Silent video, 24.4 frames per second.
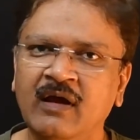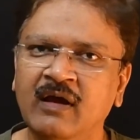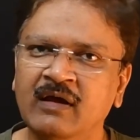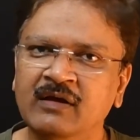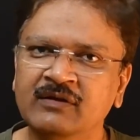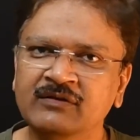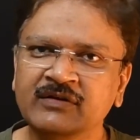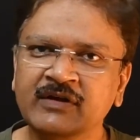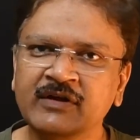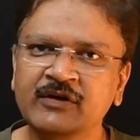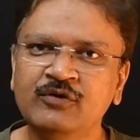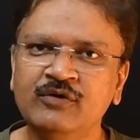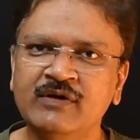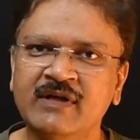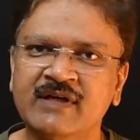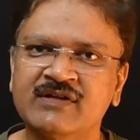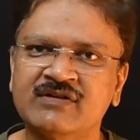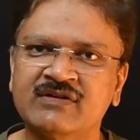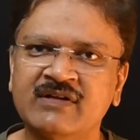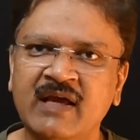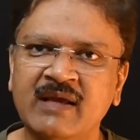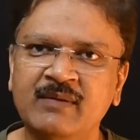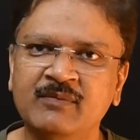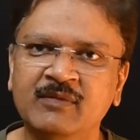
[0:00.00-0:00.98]
See you
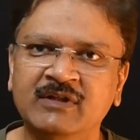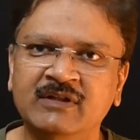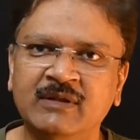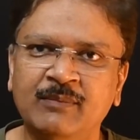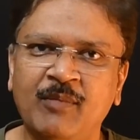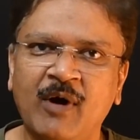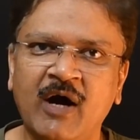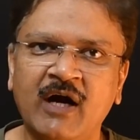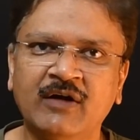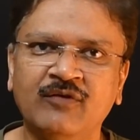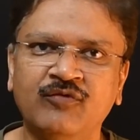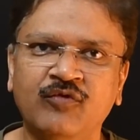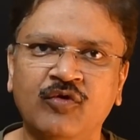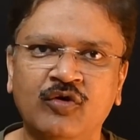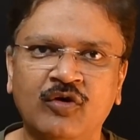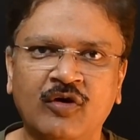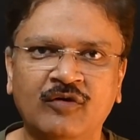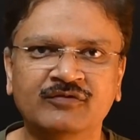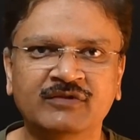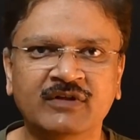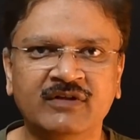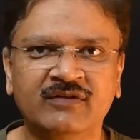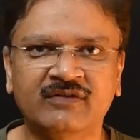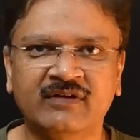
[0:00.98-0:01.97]
next time in the part 4 of
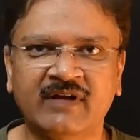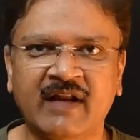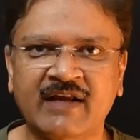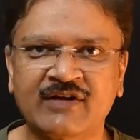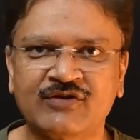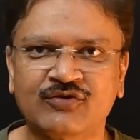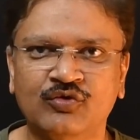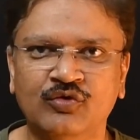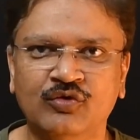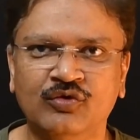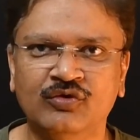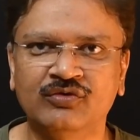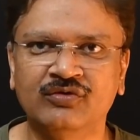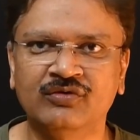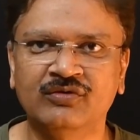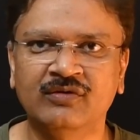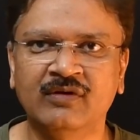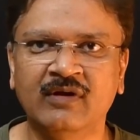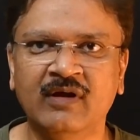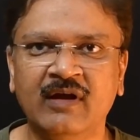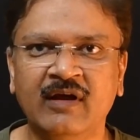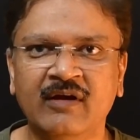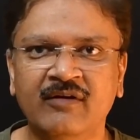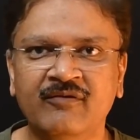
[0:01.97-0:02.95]
this crash course,
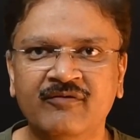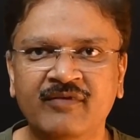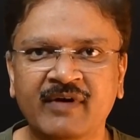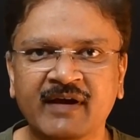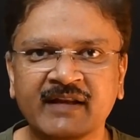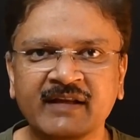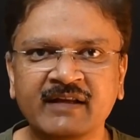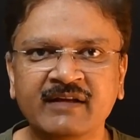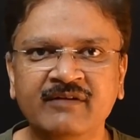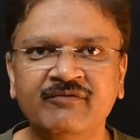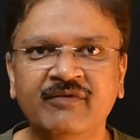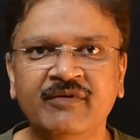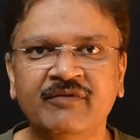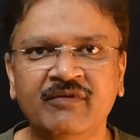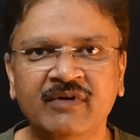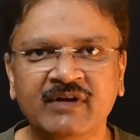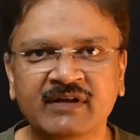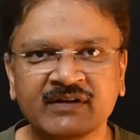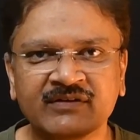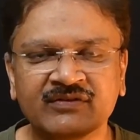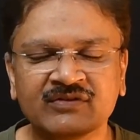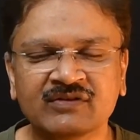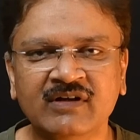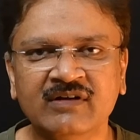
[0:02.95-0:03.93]
wherein we will
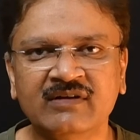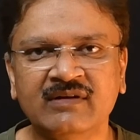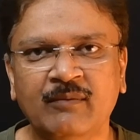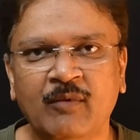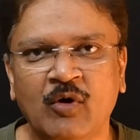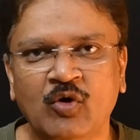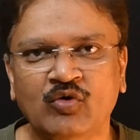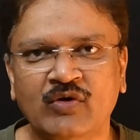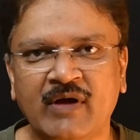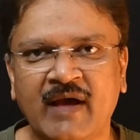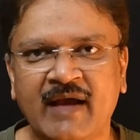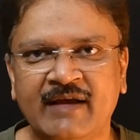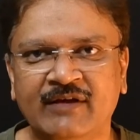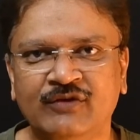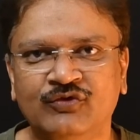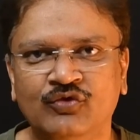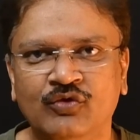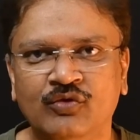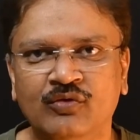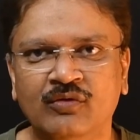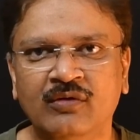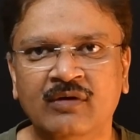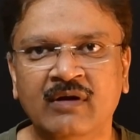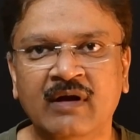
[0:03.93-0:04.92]
discuss about
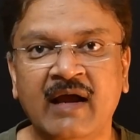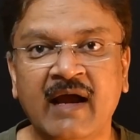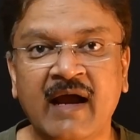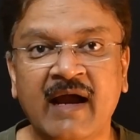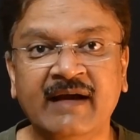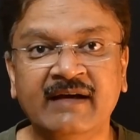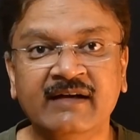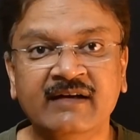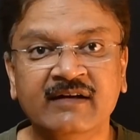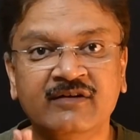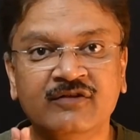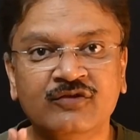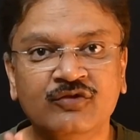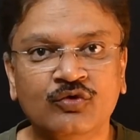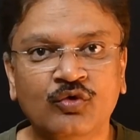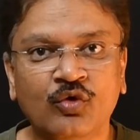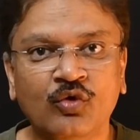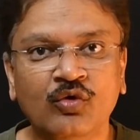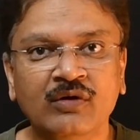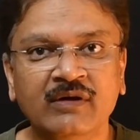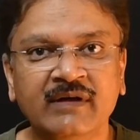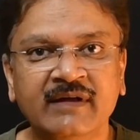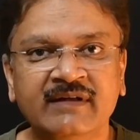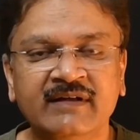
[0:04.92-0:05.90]
ISO and its
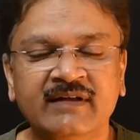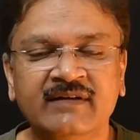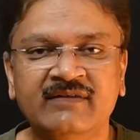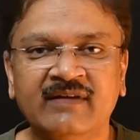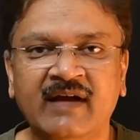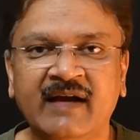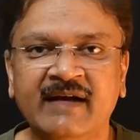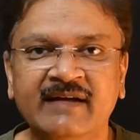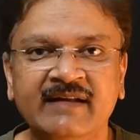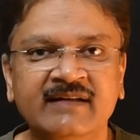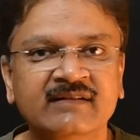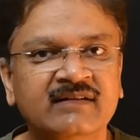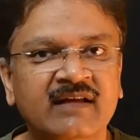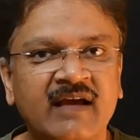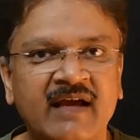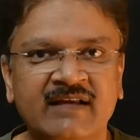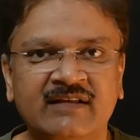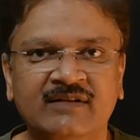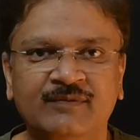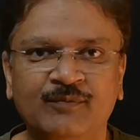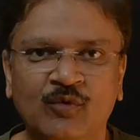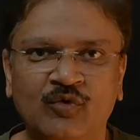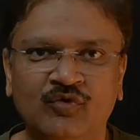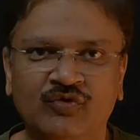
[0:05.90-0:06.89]
role in deciding the
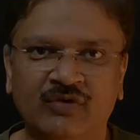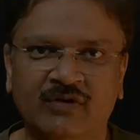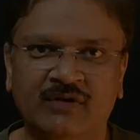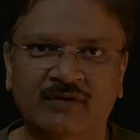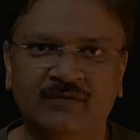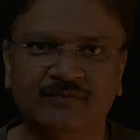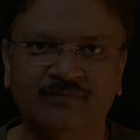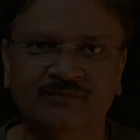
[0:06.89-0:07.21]
exposure.